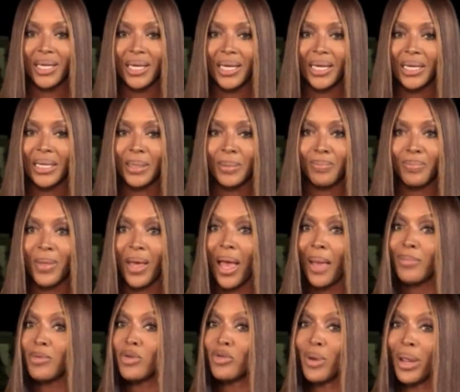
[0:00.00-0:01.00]

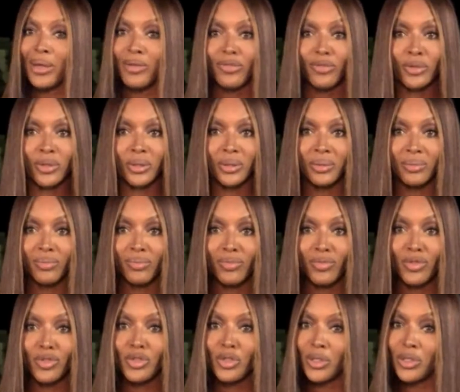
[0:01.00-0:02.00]
I'm grateful
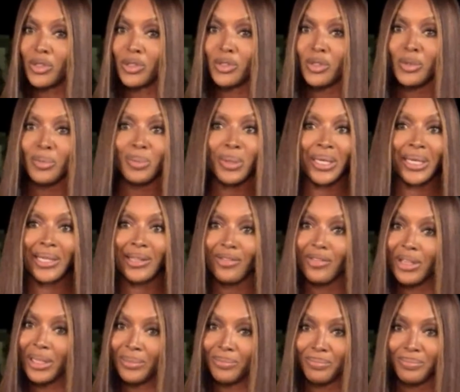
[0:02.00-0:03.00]
just to be
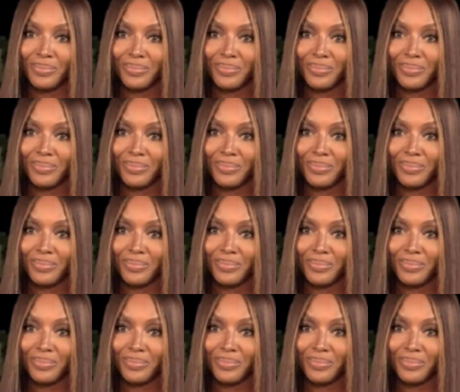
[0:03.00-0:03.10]
living.